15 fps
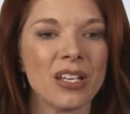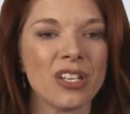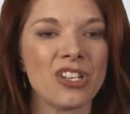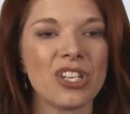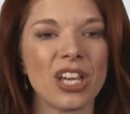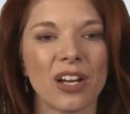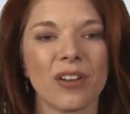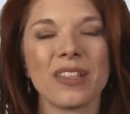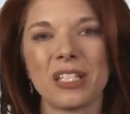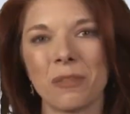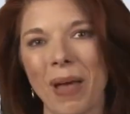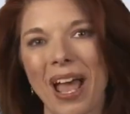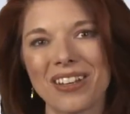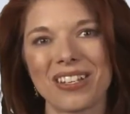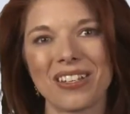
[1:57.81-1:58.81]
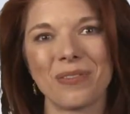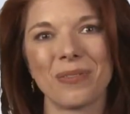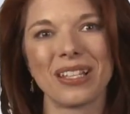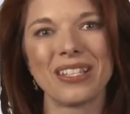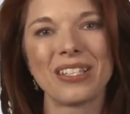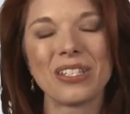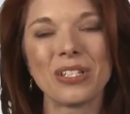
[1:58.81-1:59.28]
share this passion
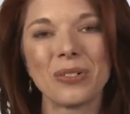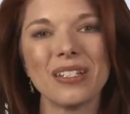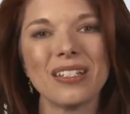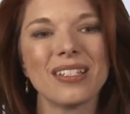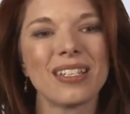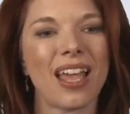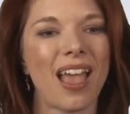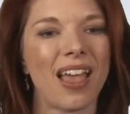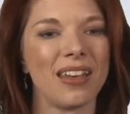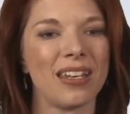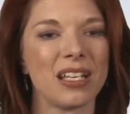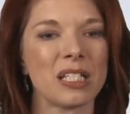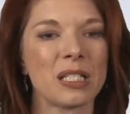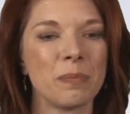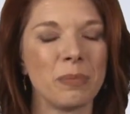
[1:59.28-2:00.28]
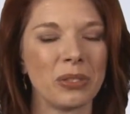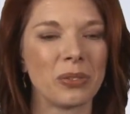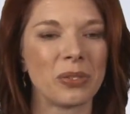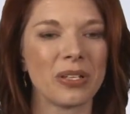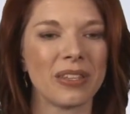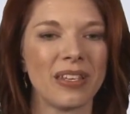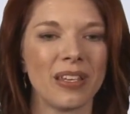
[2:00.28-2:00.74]
with students and
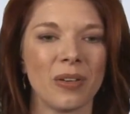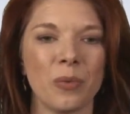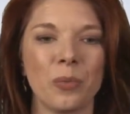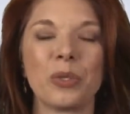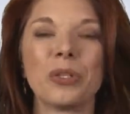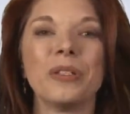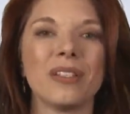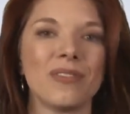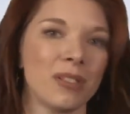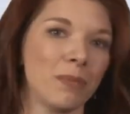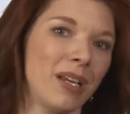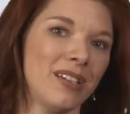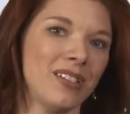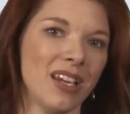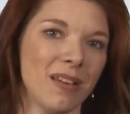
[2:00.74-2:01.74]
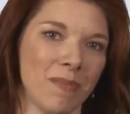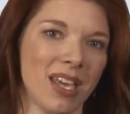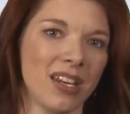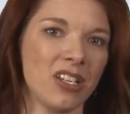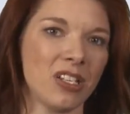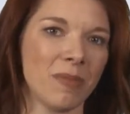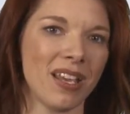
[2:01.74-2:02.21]
explore the world of supply chain
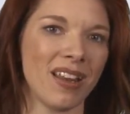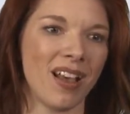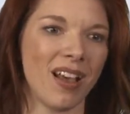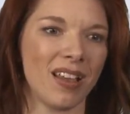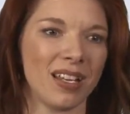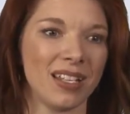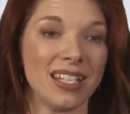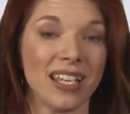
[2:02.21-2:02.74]
management on a